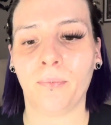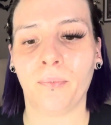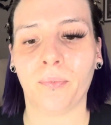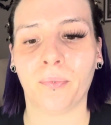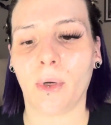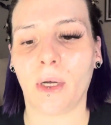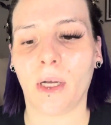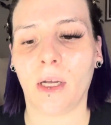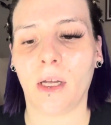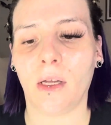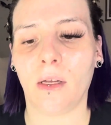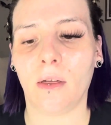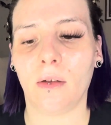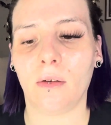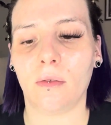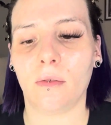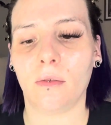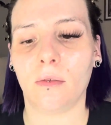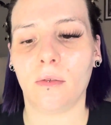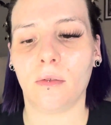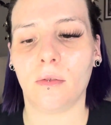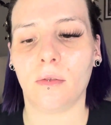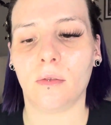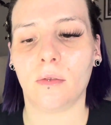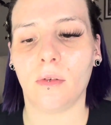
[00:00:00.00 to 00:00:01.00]
But,
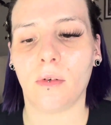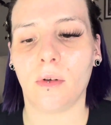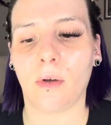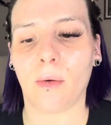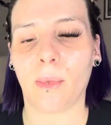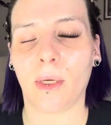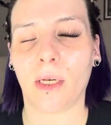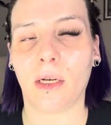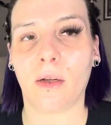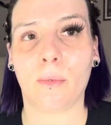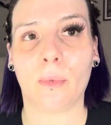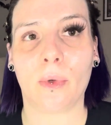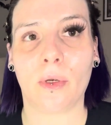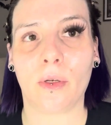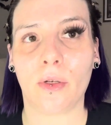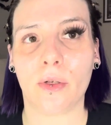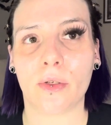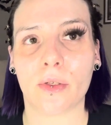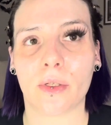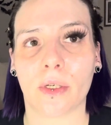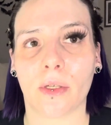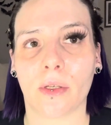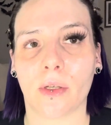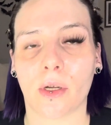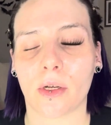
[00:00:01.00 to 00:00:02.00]
I mean, I've been
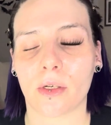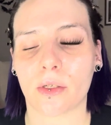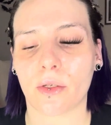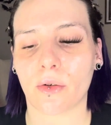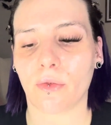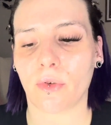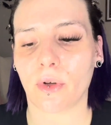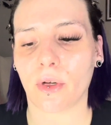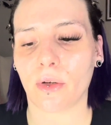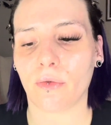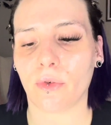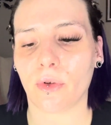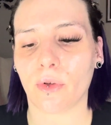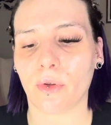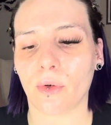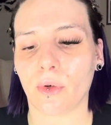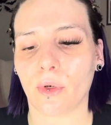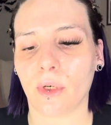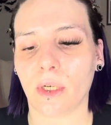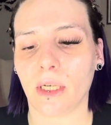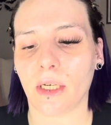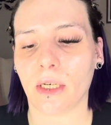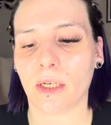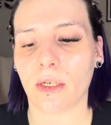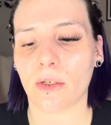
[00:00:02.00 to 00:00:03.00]
using Lashify for
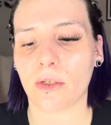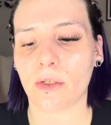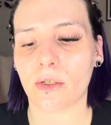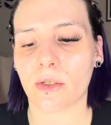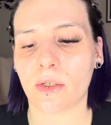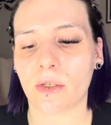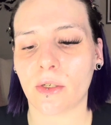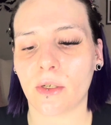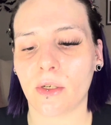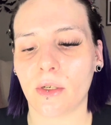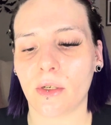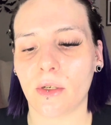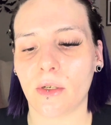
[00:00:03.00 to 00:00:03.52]
3 years.